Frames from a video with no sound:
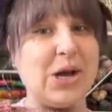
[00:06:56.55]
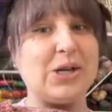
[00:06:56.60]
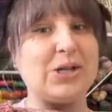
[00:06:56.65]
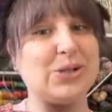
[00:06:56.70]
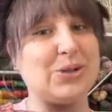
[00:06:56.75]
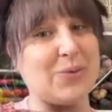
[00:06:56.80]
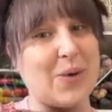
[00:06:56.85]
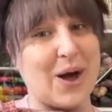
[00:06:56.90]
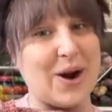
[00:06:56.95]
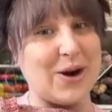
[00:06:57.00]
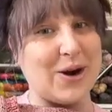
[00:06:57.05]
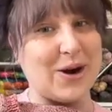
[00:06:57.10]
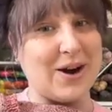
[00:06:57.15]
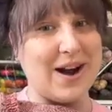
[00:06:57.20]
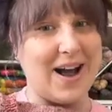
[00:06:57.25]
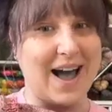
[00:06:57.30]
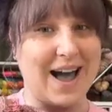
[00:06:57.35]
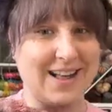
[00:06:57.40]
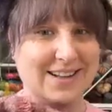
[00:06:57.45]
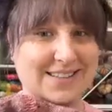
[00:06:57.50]

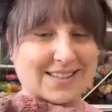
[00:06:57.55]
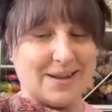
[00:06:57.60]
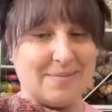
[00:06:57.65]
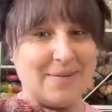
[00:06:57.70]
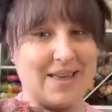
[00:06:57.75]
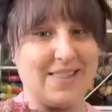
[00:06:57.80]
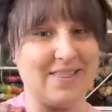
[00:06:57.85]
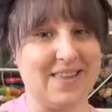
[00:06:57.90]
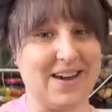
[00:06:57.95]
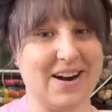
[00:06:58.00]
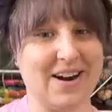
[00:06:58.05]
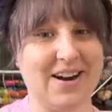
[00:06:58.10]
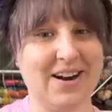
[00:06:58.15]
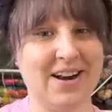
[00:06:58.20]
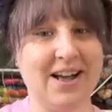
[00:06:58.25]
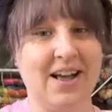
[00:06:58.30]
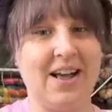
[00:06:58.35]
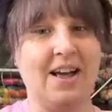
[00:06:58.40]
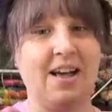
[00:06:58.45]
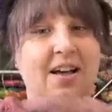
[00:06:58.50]
sweater, add some in there.
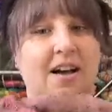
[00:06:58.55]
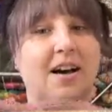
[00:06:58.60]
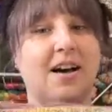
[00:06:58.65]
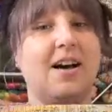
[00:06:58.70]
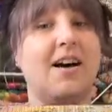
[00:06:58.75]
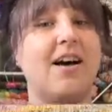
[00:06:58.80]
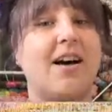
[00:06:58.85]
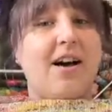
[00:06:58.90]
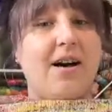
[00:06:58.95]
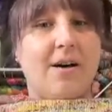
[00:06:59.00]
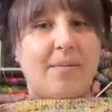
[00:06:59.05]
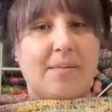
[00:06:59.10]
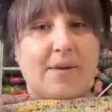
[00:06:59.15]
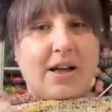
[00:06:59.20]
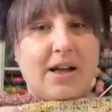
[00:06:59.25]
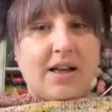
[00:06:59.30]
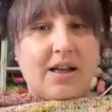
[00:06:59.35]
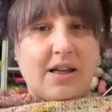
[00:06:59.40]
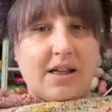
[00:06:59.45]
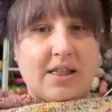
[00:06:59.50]

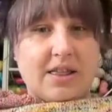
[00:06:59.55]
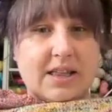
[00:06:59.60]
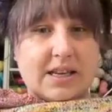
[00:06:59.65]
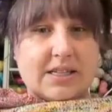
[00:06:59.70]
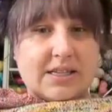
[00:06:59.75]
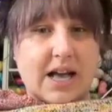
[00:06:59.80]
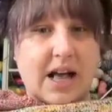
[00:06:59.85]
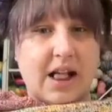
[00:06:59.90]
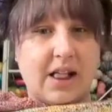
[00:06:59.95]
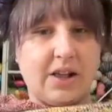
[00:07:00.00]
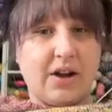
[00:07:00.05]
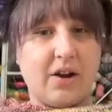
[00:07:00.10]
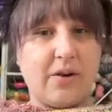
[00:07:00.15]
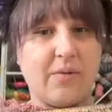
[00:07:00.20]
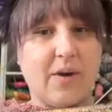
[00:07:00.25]
This color